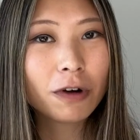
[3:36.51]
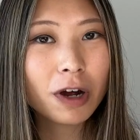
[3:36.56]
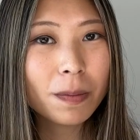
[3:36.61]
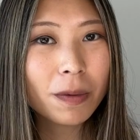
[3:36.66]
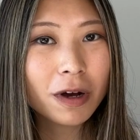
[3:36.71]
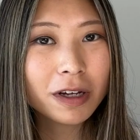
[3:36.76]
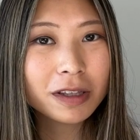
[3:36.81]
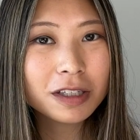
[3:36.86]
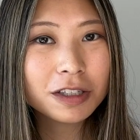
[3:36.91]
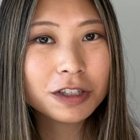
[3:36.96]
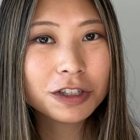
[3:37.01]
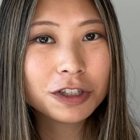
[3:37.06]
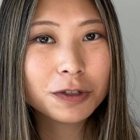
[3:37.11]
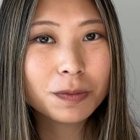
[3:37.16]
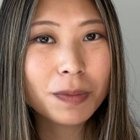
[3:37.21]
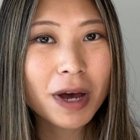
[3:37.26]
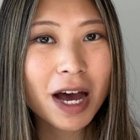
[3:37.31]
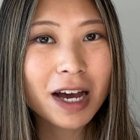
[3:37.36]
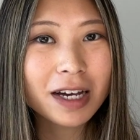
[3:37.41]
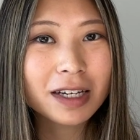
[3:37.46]
I bought these shoe
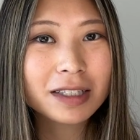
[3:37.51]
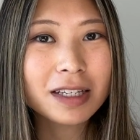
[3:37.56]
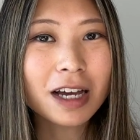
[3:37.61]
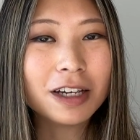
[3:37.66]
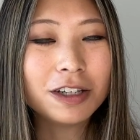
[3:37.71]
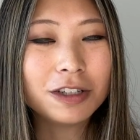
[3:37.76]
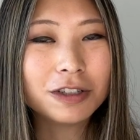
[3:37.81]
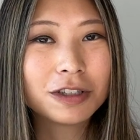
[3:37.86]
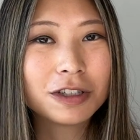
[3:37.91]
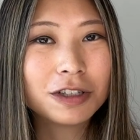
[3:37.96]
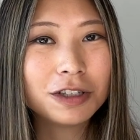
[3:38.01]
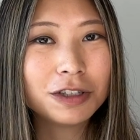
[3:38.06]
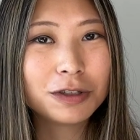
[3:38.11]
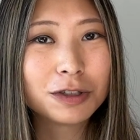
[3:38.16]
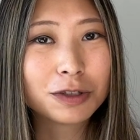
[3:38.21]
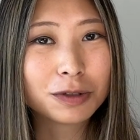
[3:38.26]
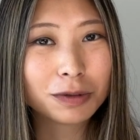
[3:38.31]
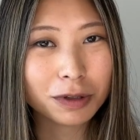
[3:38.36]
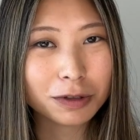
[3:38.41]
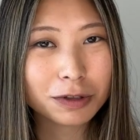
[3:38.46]
bags, I used to use
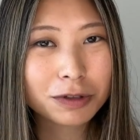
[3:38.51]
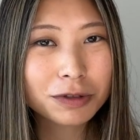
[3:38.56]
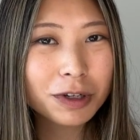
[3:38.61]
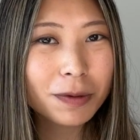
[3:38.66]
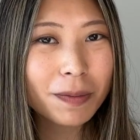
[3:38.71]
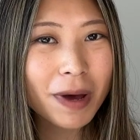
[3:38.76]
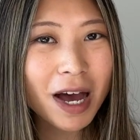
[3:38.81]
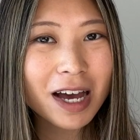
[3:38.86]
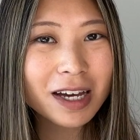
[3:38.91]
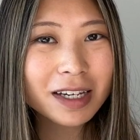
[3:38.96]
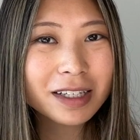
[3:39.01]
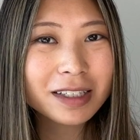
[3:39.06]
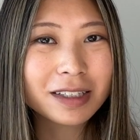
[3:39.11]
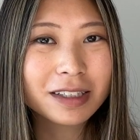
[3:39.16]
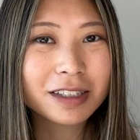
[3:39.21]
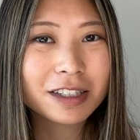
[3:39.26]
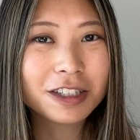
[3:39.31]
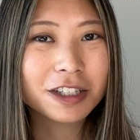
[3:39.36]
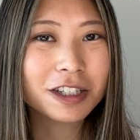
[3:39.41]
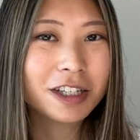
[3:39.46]
grocery bags and
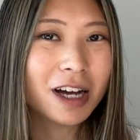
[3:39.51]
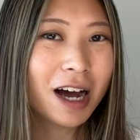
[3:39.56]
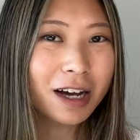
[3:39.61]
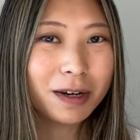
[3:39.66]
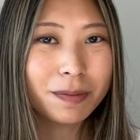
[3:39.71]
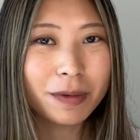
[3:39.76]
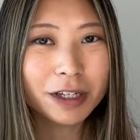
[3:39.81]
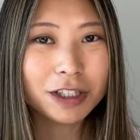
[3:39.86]
just tied my